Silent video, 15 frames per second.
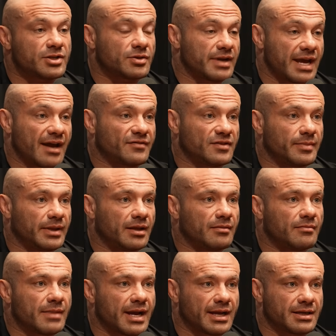I don't have to
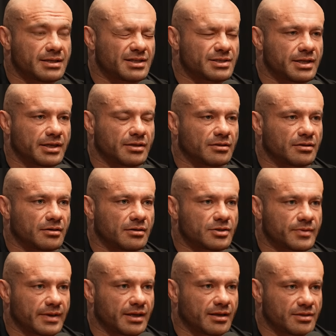be. My testicular
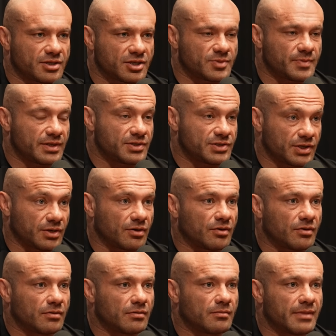shrinkage has been
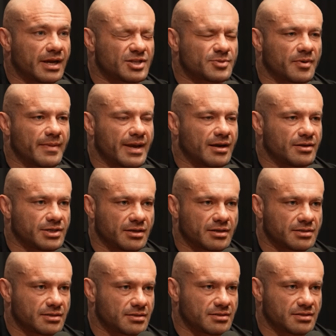zero. My
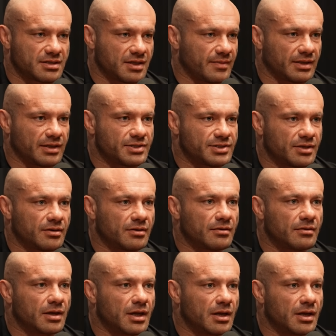spermatogenesis is seemingly zero.